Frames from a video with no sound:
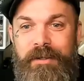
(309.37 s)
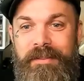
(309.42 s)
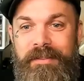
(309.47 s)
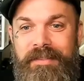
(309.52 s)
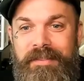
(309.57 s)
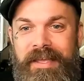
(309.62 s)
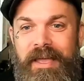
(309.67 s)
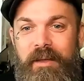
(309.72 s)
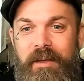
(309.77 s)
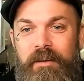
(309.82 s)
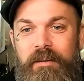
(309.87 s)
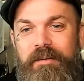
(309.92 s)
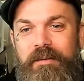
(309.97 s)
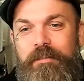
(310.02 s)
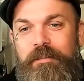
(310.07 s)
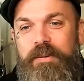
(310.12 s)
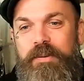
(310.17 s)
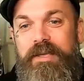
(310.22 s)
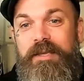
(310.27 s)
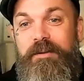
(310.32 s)
on that,
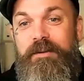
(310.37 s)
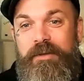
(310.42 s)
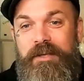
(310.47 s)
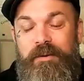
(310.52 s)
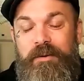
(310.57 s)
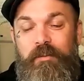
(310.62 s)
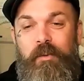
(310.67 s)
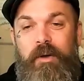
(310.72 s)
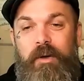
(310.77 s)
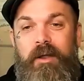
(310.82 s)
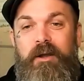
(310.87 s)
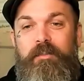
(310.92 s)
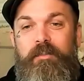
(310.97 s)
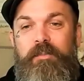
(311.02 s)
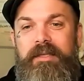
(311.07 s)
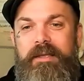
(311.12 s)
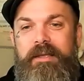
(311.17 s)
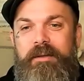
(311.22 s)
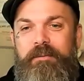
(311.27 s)
pigment and water play.